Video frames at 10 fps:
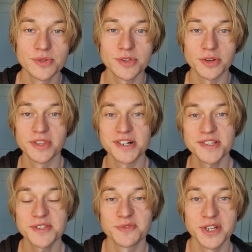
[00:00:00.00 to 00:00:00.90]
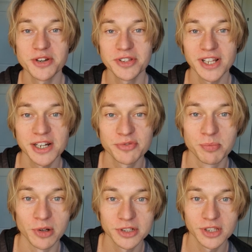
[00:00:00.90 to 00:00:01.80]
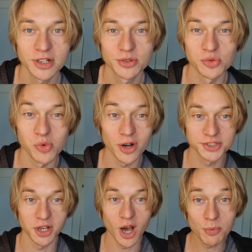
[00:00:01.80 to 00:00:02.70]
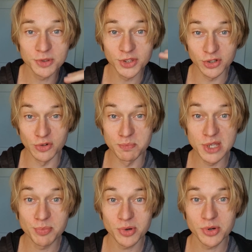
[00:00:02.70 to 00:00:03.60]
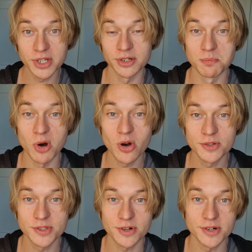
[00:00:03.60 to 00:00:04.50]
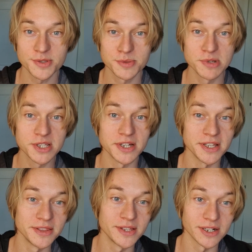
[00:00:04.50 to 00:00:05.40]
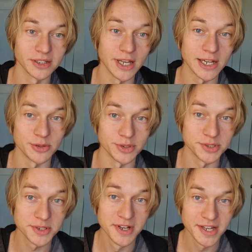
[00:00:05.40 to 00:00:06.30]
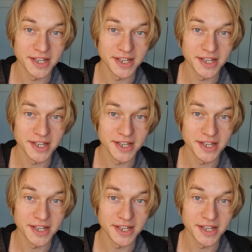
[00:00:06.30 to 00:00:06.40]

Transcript: So there's this video online of a polyglot who walks up to people in a mall and starts speaking in their language.